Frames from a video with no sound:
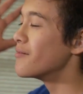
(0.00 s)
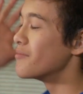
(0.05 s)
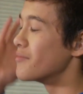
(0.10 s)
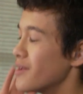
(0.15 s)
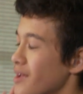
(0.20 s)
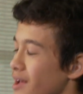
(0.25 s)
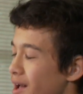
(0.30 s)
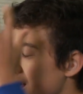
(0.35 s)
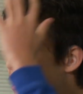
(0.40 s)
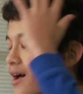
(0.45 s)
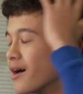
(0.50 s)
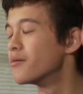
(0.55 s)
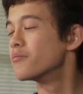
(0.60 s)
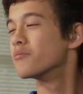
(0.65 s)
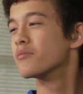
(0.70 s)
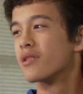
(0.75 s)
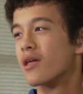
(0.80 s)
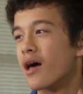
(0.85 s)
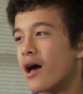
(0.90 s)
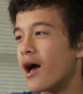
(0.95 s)
coming
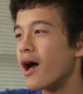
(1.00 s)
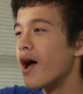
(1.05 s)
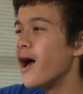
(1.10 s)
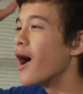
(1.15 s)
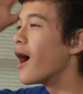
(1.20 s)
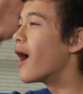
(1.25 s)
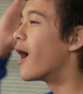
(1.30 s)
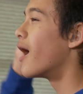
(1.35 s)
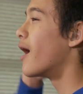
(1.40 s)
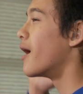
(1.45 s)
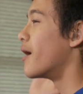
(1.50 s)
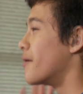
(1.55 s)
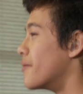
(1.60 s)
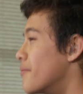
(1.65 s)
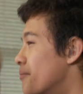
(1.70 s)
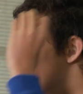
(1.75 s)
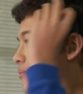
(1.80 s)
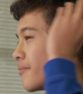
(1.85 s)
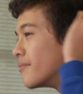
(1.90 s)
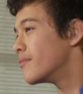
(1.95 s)
by and the person there
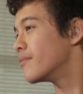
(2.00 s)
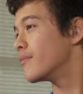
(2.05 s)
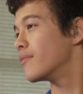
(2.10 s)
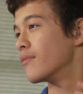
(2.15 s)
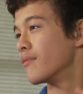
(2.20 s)
while the